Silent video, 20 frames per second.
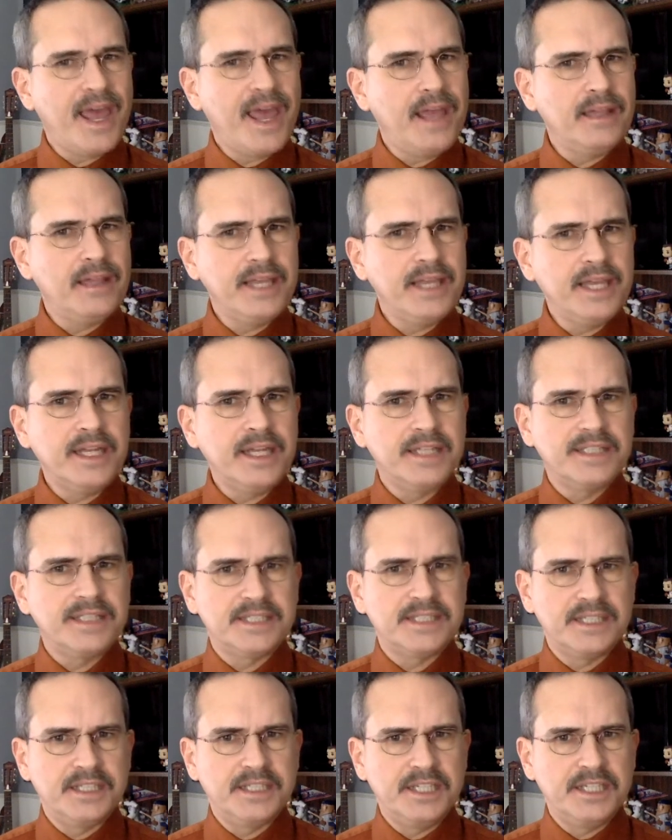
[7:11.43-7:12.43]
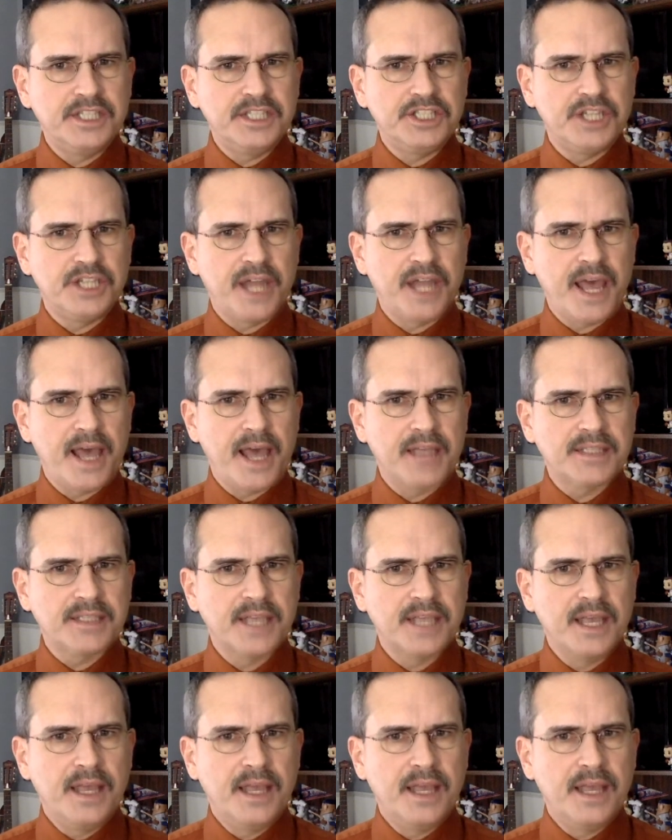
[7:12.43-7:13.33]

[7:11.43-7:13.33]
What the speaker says: Alien and Sedition Acts